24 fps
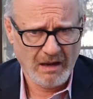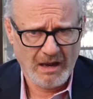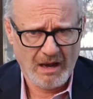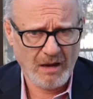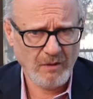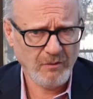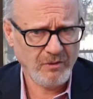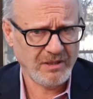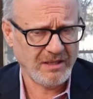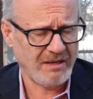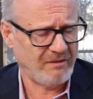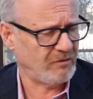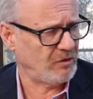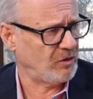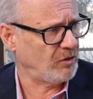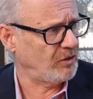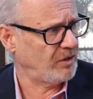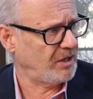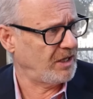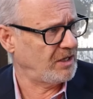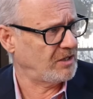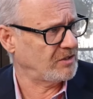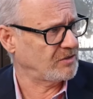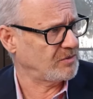I would never go
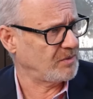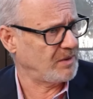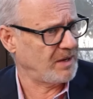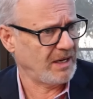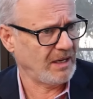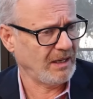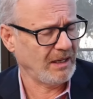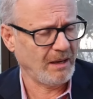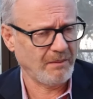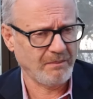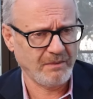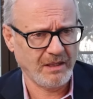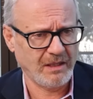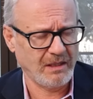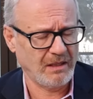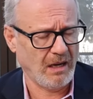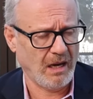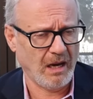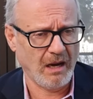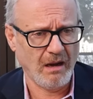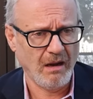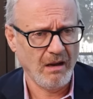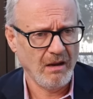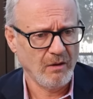to Israel. I mean,
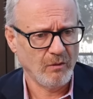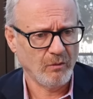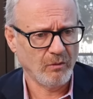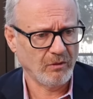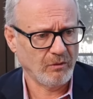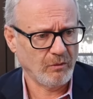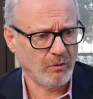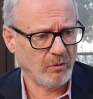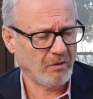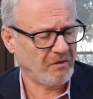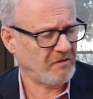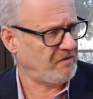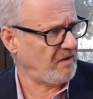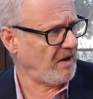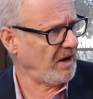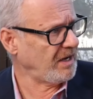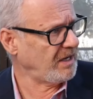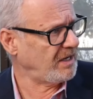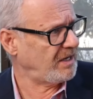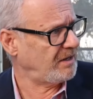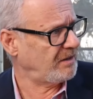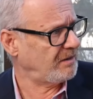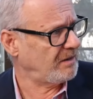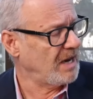uh, we're, we're fine
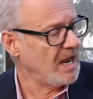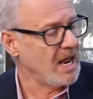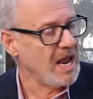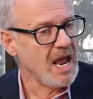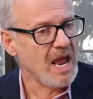here.